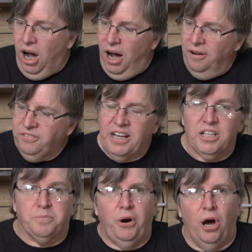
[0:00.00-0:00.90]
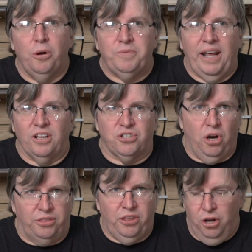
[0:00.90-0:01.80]
After it's probed and it's
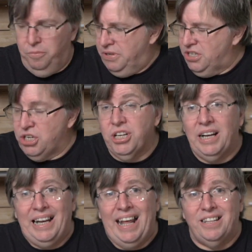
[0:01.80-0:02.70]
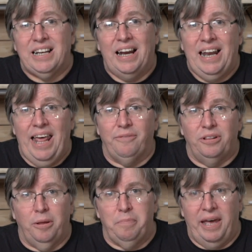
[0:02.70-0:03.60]
got the home position, let's level
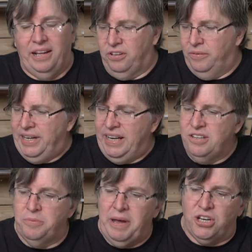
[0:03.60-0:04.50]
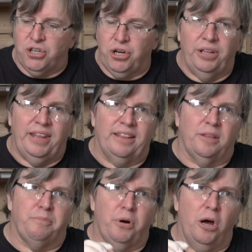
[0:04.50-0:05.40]
the bed. So we need to make sure that
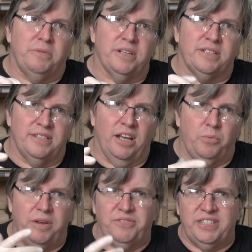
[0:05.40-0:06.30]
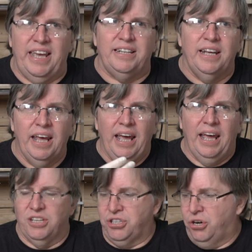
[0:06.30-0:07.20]
the probe distance that we've set
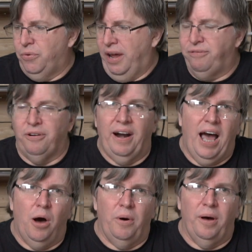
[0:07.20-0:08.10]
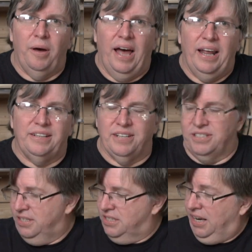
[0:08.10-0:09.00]
is correct for our
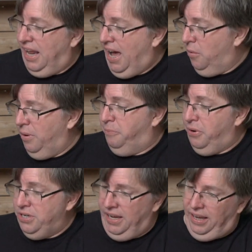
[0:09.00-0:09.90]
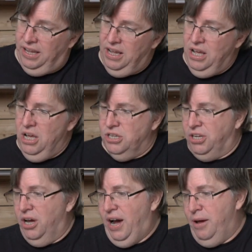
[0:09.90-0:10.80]
distance in our printing.
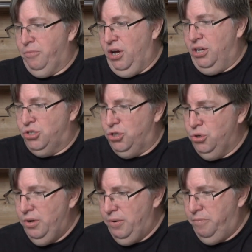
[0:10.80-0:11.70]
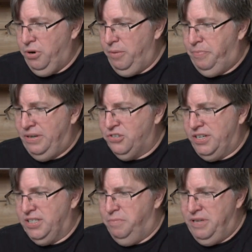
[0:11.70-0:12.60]
So I'm going to put a
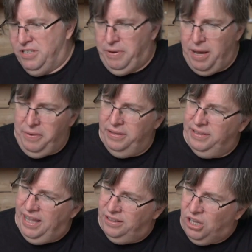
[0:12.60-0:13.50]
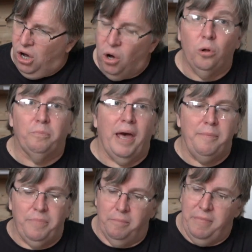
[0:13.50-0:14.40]
trusty piece of paper in there, the old
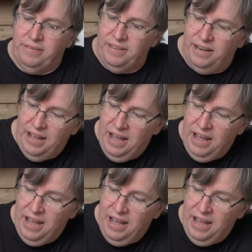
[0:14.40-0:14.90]
paper method.